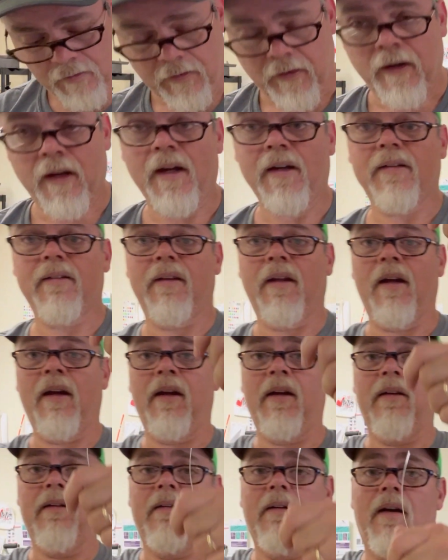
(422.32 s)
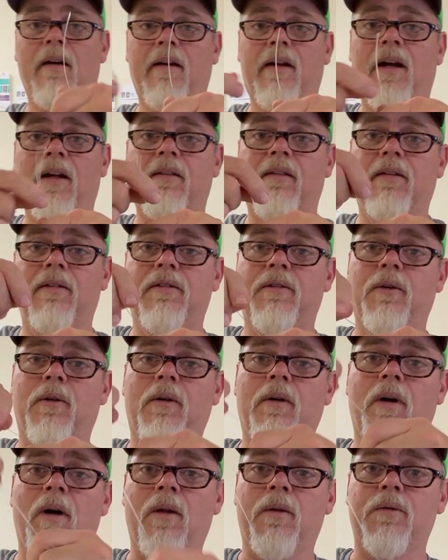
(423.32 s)
the next thing, I got this
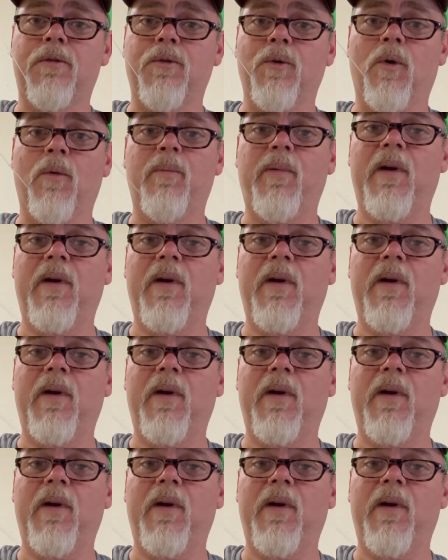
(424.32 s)
other short